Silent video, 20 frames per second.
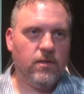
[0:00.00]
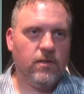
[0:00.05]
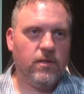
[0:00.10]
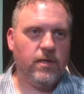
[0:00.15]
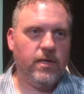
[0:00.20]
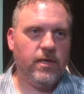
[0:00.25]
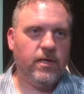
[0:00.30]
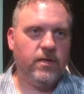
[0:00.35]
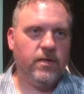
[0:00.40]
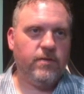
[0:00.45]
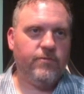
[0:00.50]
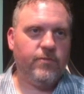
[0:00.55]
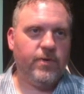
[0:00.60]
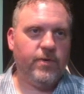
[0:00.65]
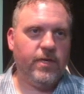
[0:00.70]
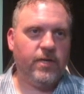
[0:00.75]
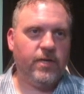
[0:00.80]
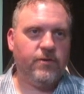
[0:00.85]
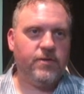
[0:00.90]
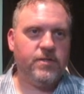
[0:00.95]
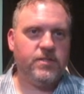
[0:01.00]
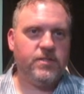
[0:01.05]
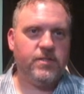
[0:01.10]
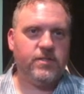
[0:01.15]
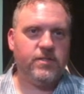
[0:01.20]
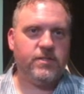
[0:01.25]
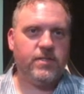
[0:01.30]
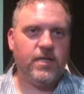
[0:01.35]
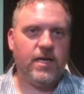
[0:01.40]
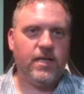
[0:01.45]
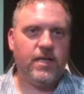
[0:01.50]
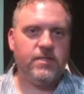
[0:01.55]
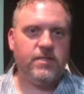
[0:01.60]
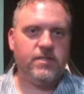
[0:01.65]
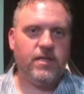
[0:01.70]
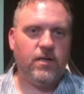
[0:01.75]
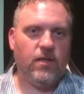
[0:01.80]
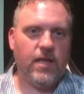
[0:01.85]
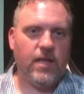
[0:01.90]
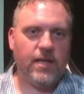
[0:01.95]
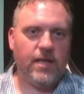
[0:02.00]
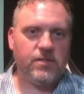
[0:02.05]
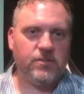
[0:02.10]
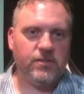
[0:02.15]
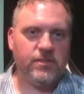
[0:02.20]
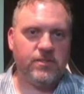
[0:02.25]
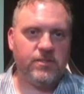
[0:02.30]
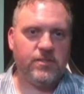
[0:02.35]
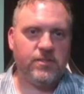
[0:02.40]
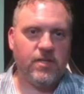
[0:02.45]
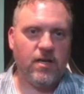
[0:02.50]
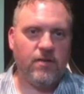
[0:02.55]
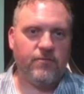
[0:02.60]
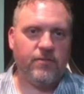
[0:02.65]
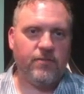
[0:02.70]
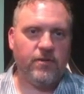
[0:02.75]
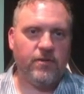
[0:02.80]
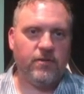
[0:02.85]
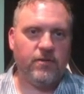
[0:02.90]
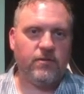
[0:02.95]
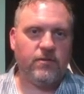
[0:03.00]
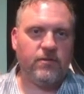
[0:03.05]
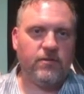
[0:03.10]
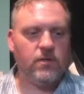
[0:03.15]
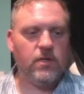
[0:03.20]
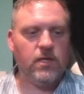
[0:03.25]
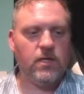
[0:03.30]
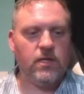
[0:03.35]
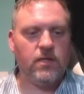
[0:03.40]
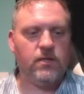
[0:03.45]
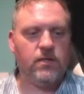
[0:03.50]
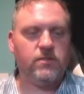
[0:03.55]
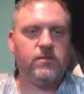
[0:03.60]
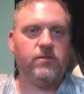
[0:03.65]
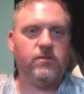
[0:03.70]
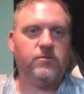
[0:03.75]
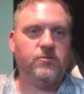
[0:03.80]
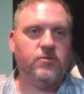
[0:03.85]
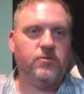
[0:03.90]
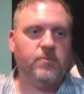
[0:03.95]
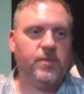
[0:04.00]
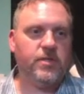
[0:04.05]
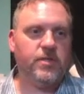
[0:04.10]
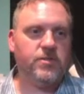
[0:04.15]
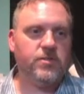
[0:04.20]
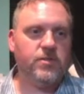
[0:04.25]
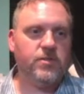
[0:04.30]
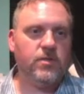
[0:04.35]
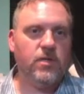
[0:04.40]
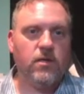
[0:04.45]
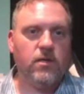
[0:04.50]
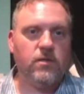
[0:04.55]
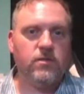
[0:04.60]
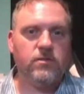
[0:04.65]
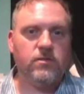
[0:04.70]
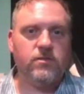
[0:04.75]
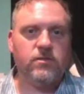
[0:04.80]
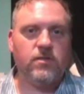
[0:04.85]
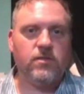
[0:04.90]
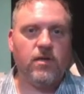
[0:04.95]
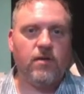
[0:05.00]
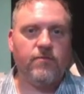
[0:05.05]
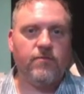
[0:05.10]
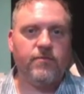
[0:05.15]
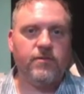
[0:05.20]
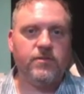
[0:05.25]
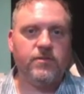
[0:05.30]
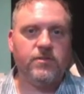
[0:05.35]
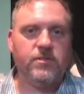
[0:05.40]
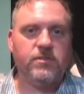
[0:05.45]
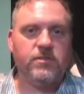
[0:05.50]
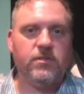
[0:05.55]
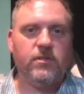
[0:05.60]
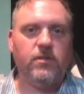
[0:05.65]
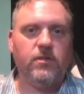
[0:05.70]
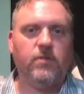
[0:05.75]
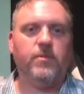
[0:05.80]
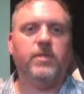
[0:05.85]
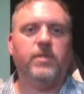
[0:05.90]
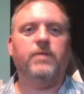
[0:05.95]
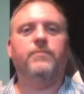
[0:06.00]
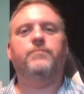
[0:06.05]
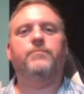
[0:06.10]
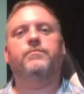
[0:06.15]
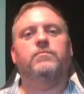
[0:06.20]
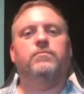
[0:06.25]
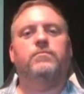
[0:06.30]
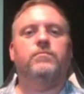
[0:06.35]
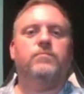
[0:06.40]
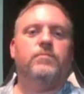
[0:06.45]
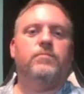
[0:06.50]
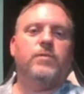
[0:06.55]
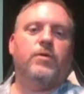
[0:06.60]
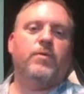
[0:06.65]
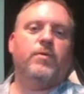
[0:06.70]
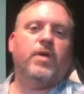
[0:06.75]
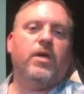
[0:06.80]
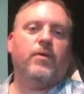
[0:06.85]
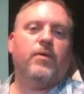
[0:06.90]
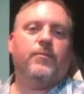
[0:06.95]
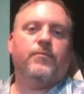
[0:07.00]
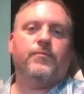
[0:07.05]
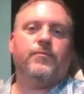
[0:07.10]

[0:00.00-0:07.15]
And if we increase the size, it'll actually soften. That's a little too much. Soften just a little bit. There we go.